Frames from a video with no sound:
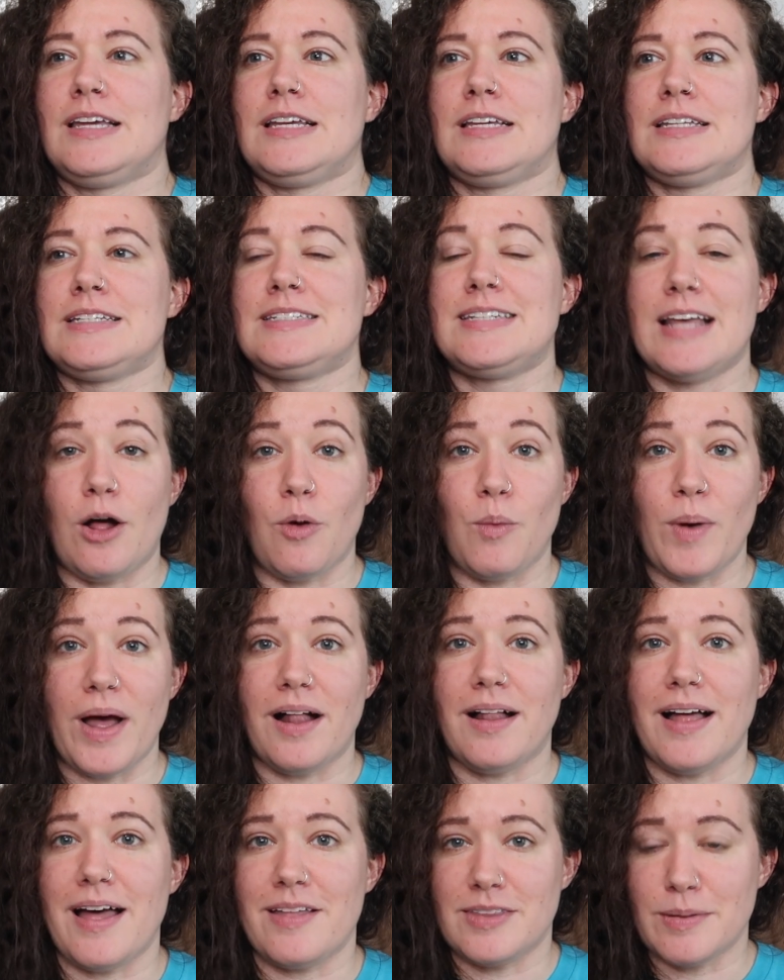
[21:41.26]
sell
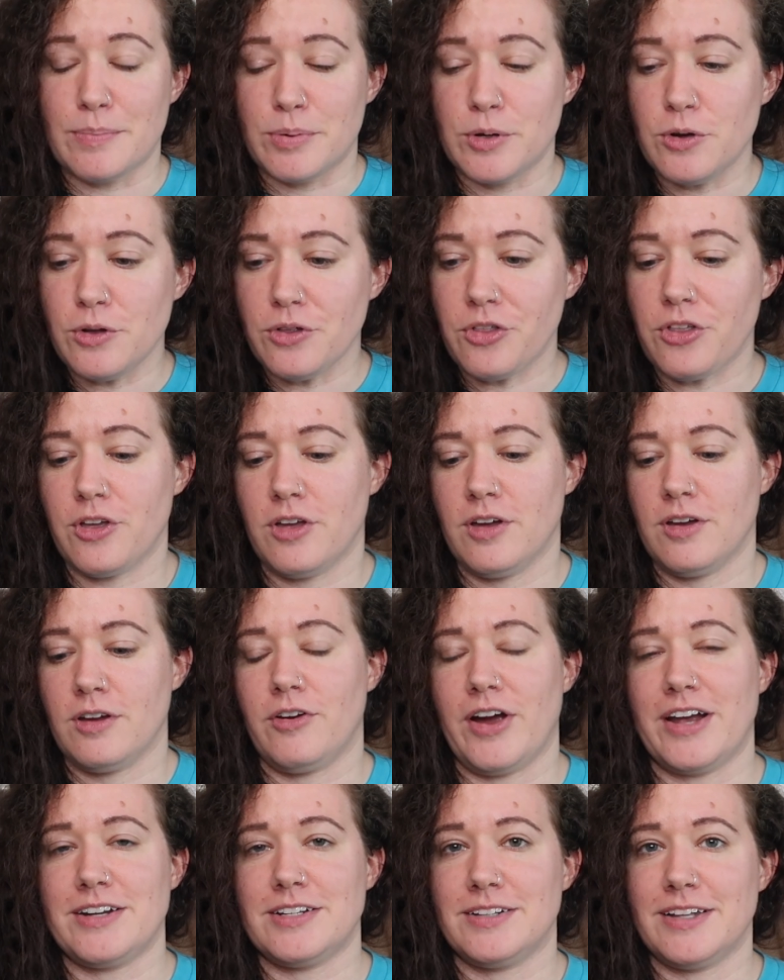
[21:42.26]
well at the booth.
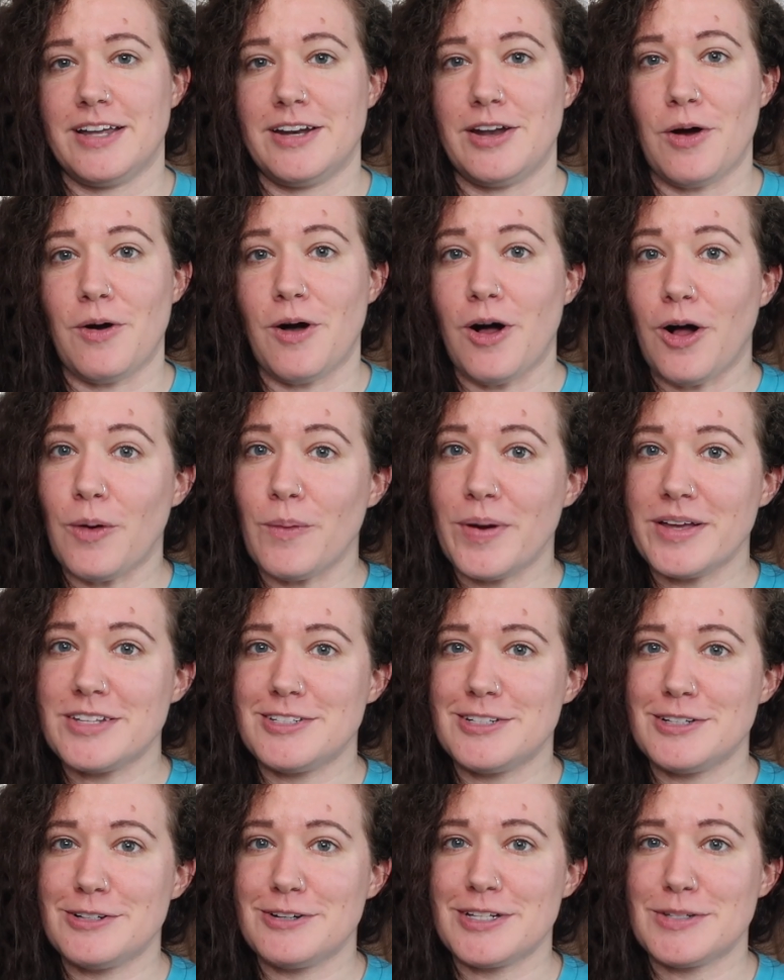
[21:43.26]
Granted, they don't always
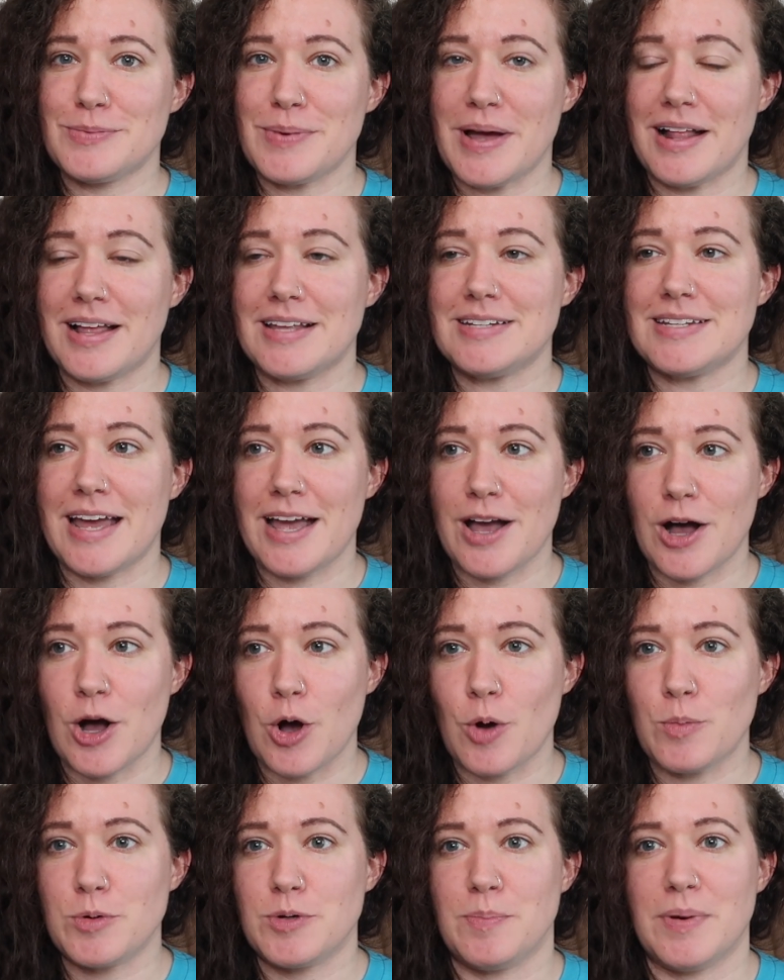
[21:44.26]
do as well as I
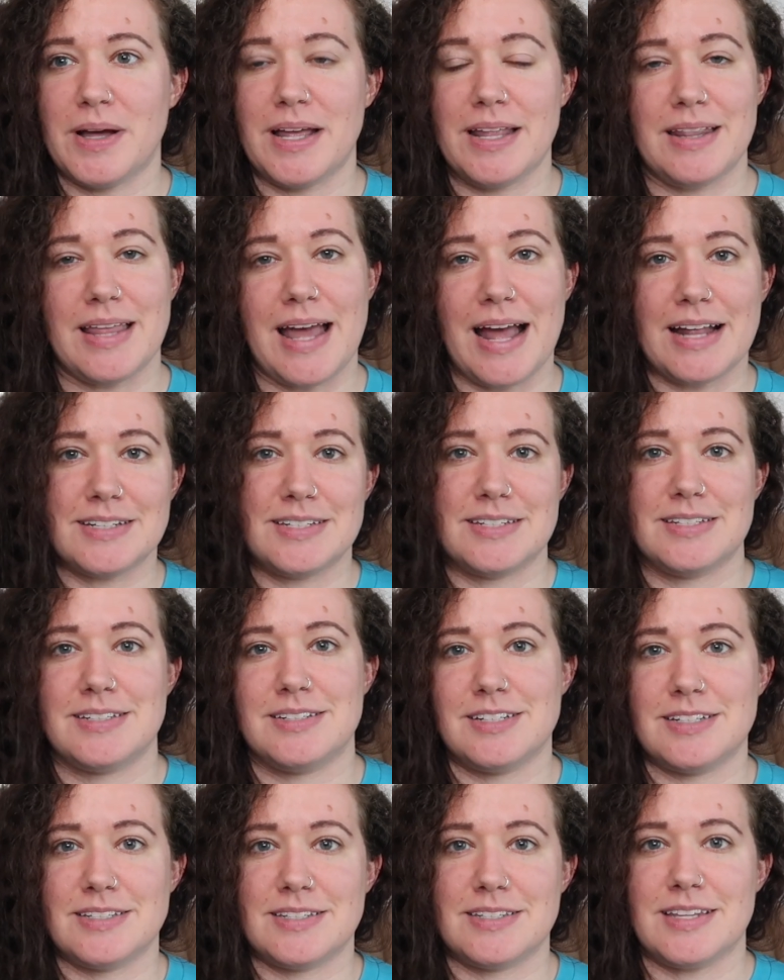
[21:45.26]
hoped, but that's
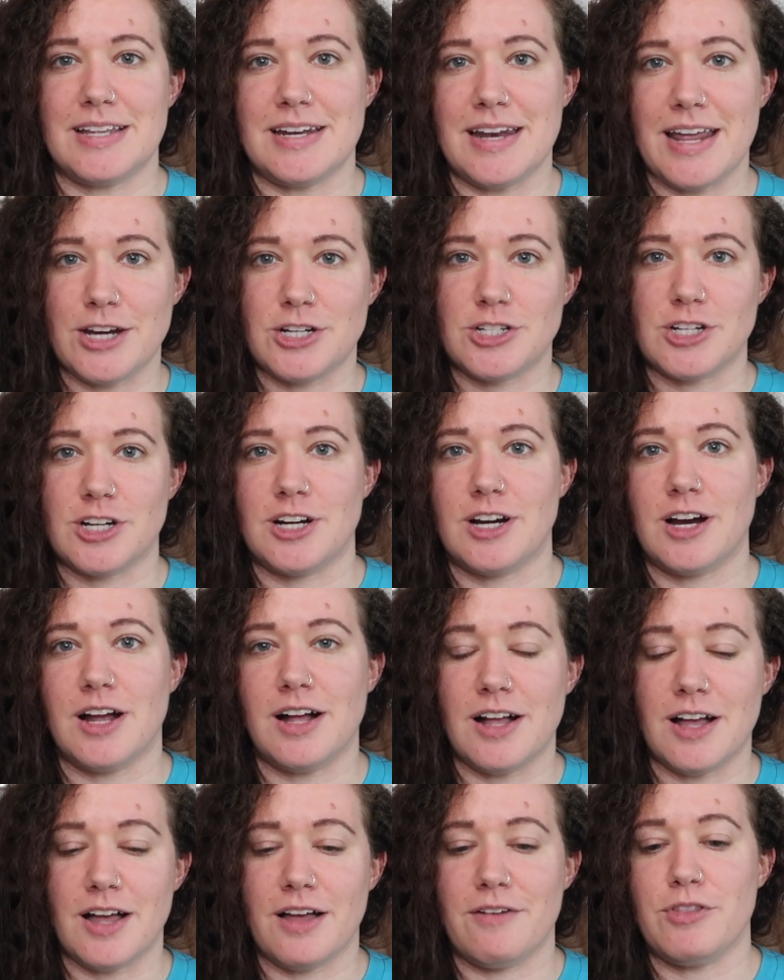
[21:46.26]
just the nature
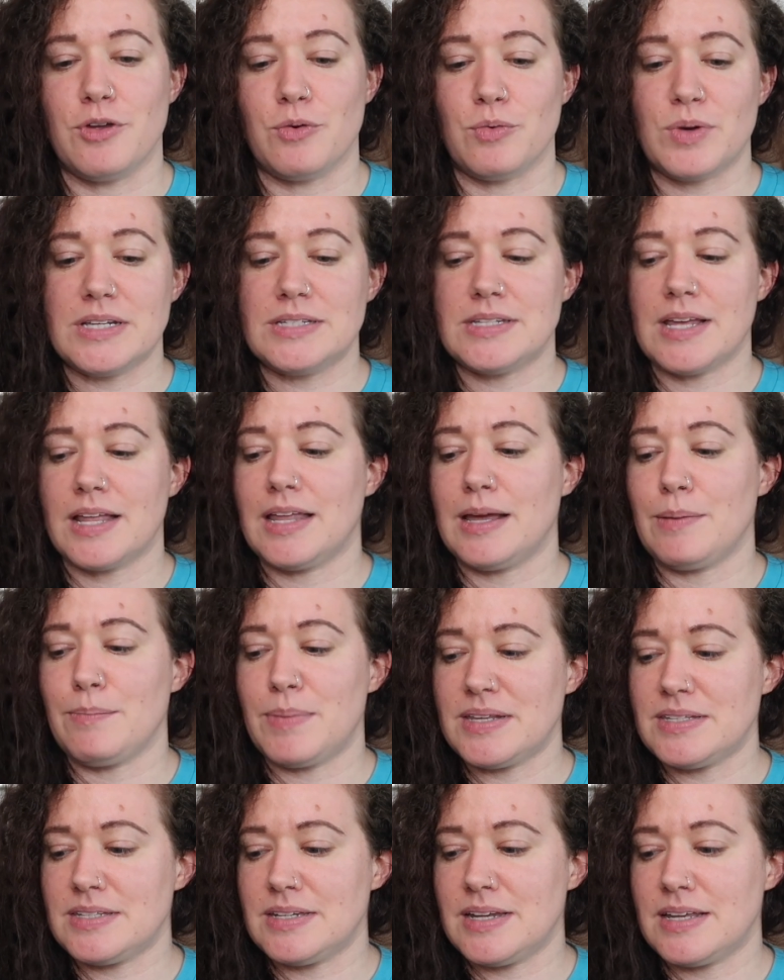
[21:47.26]
of the reselling
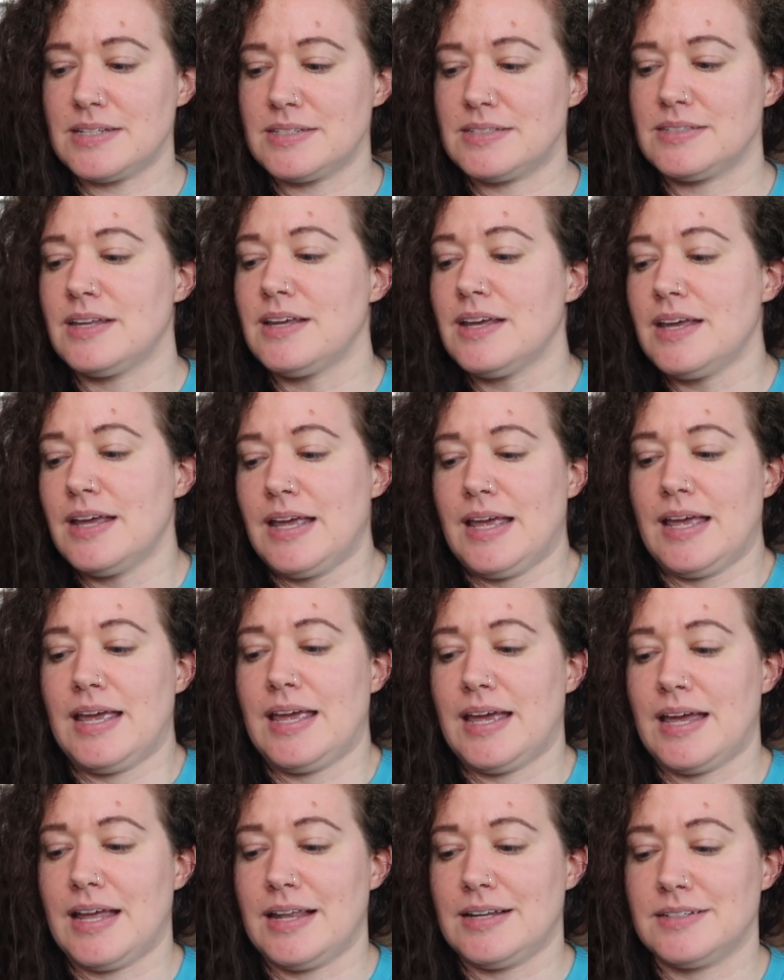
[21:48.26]
business.
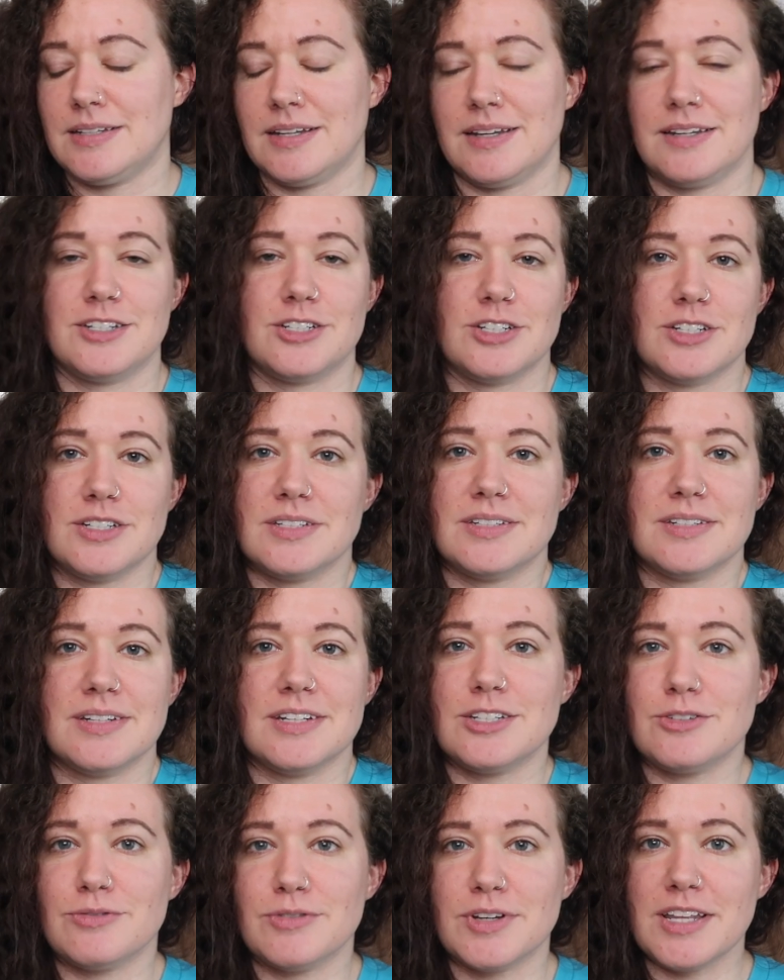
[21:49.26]
And
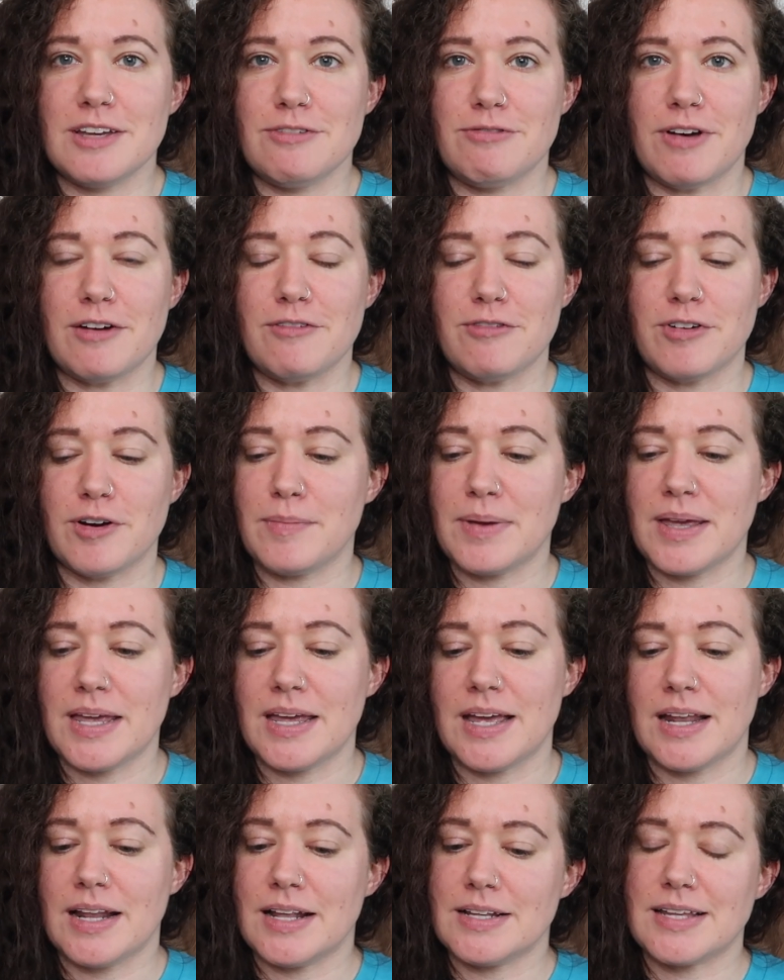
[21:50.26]
it's really fun for
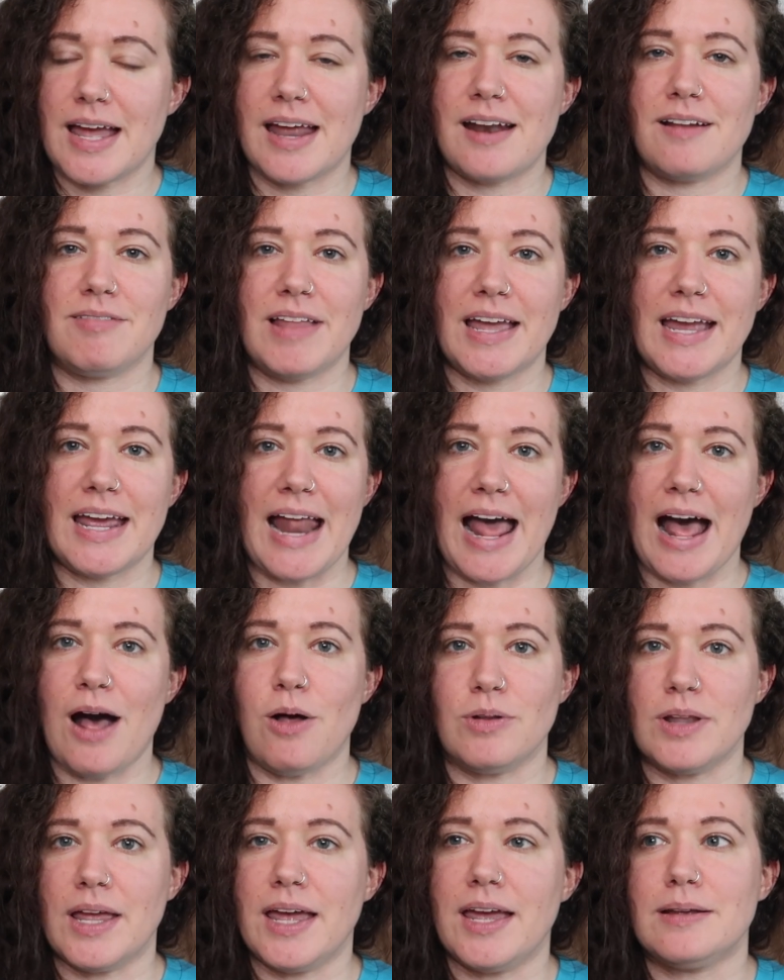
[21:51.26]
me and it's kind of like an
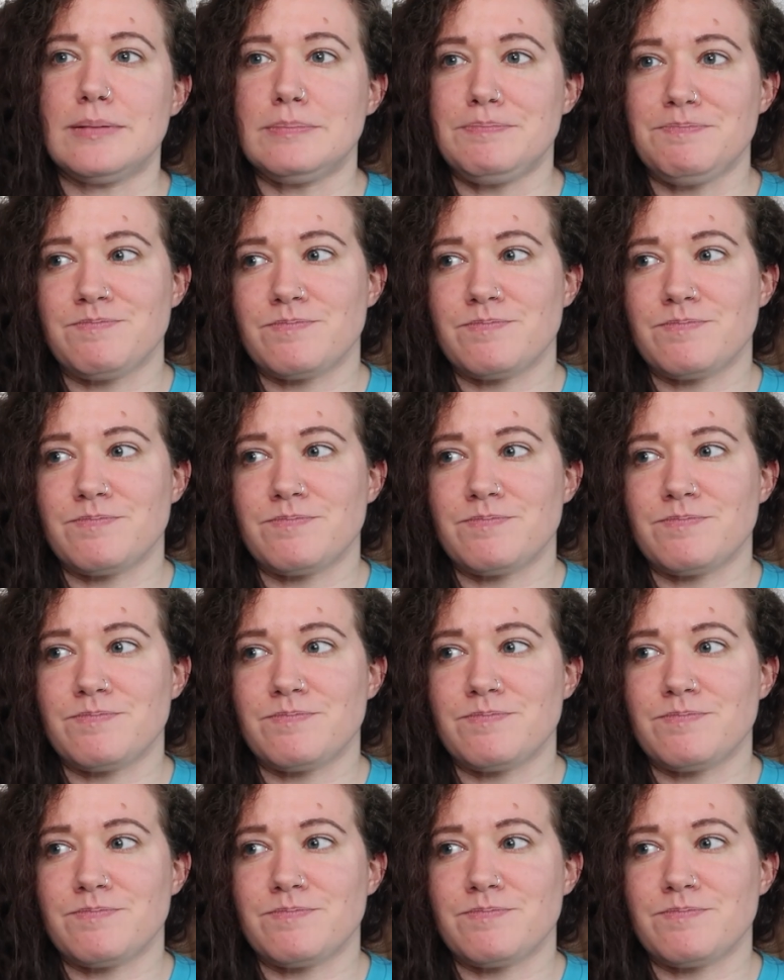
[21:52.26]
outlet,